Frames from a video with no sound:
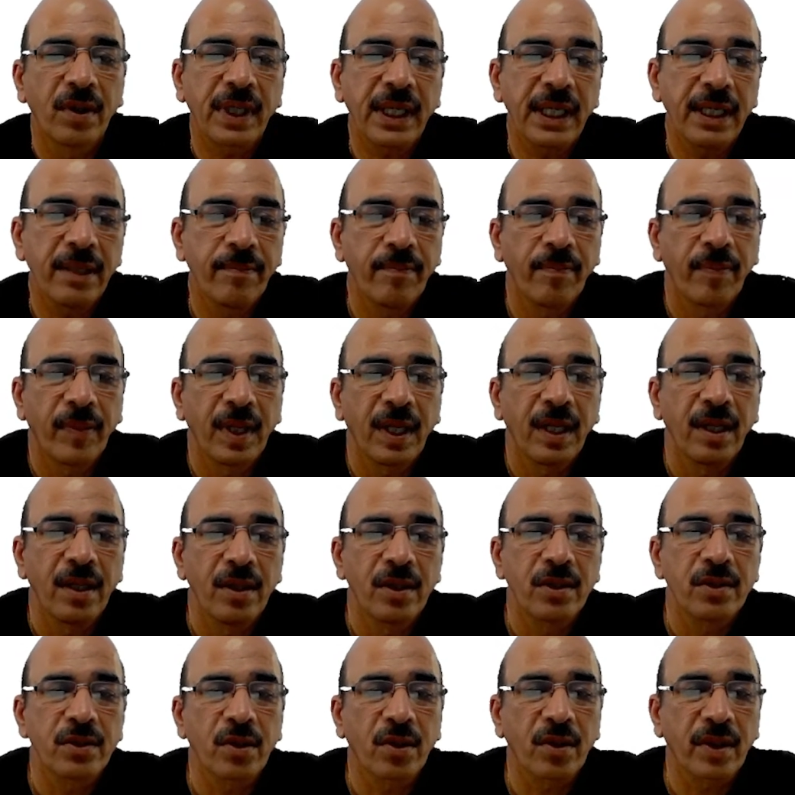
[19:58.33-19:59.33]
Okay,
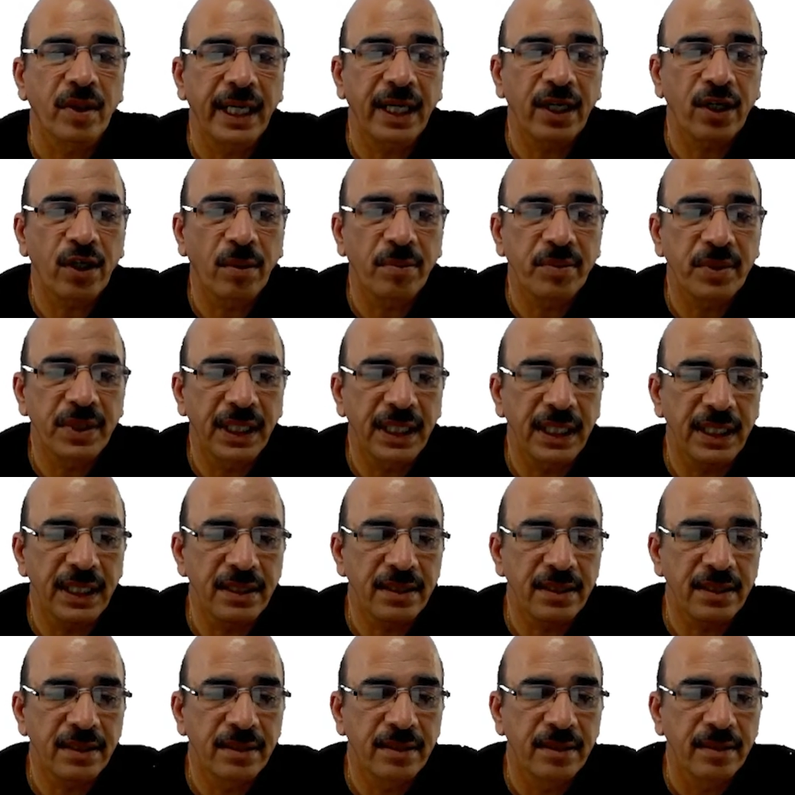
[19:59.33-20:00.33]
so correct option
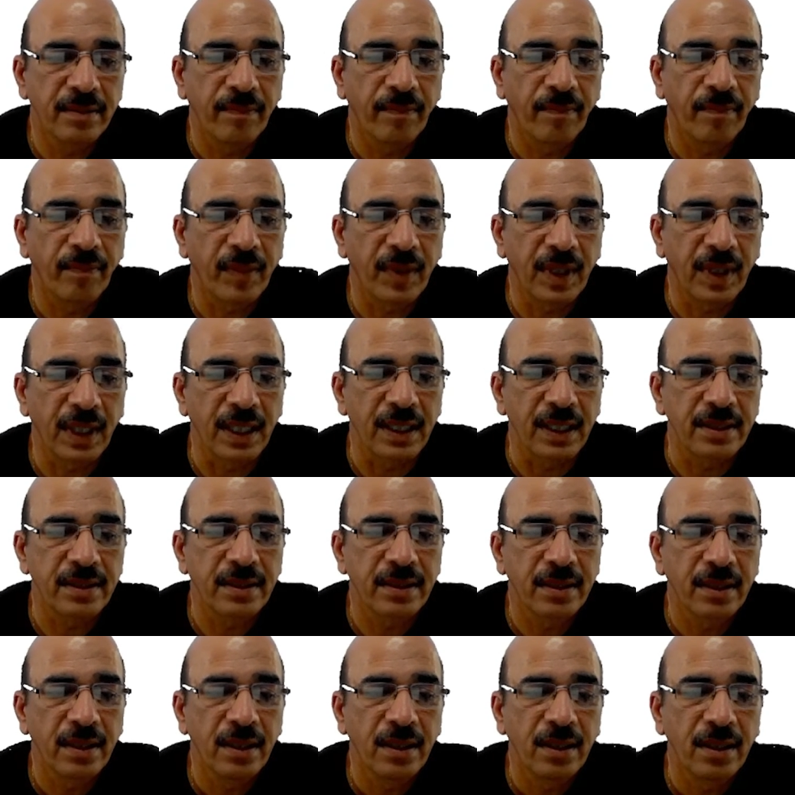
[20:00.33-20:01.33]
is
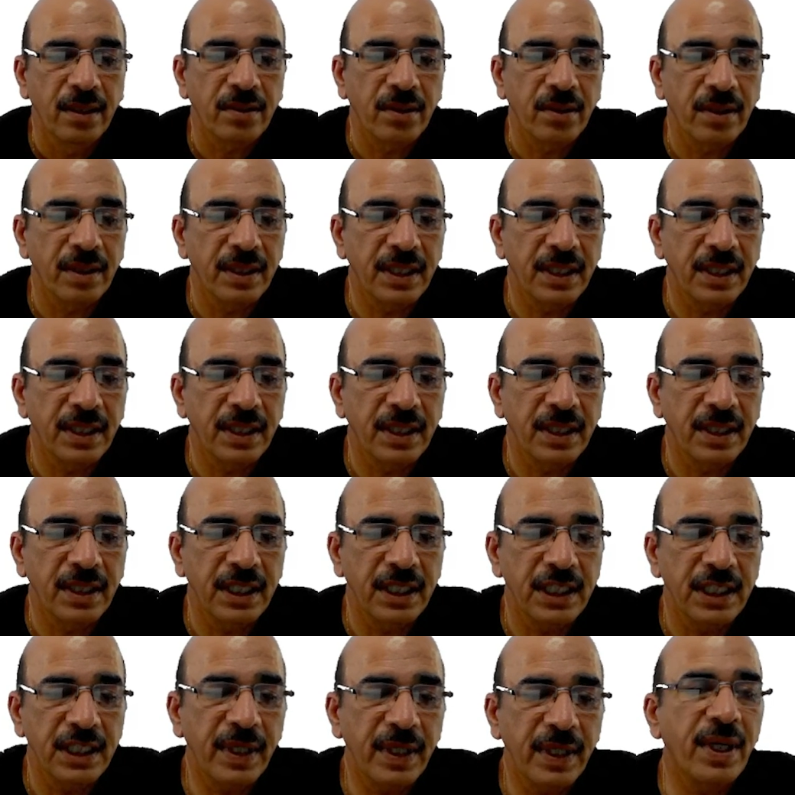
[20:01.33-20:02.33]
this. So this way
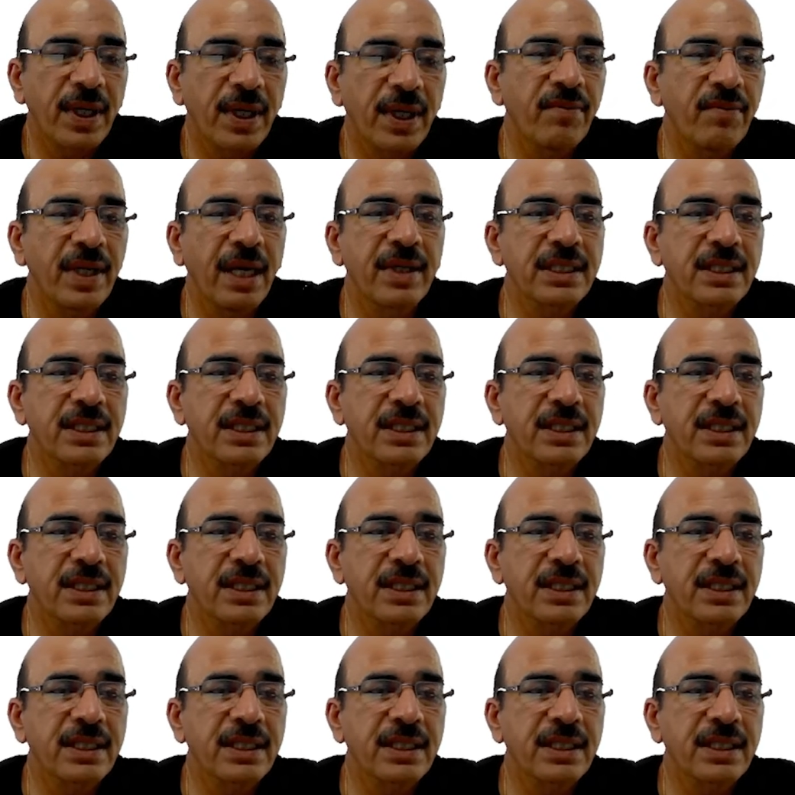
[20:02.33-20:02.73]
today we have